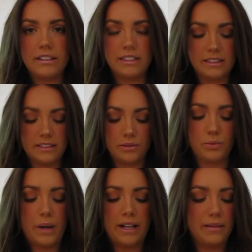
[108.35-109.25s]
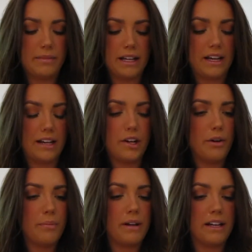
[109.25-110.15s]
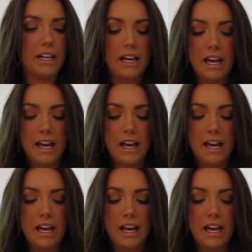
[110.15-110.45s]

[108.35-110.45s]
This is a random thing, I know, but